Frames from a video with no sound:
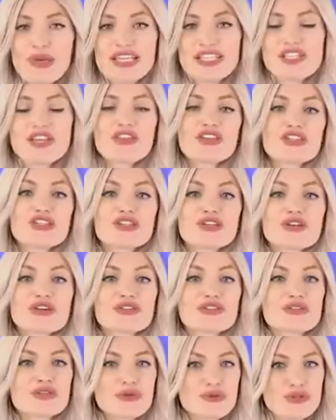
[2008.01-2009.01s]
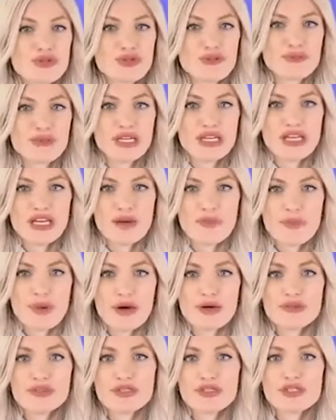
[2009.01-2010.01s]
Based on the star's social media
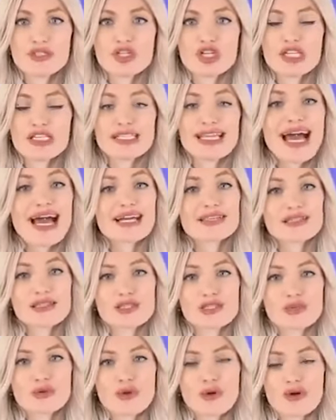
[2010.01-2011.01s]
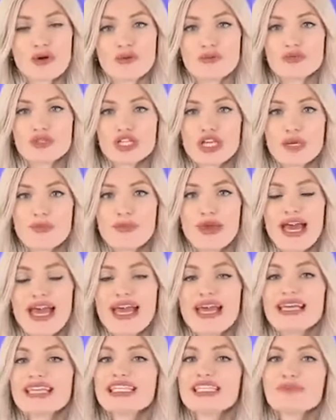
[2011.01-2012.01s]
posts, she has access to a home gym,
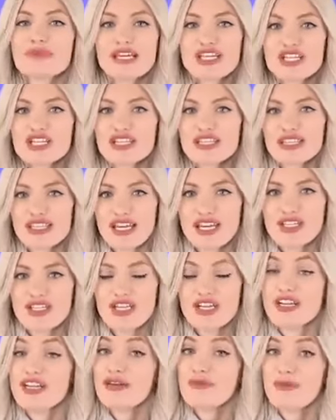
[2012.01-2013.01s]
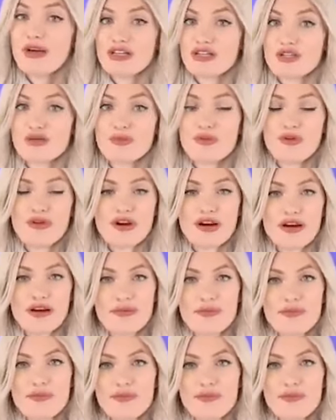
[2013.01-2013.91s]
spacious kitchen, and much more.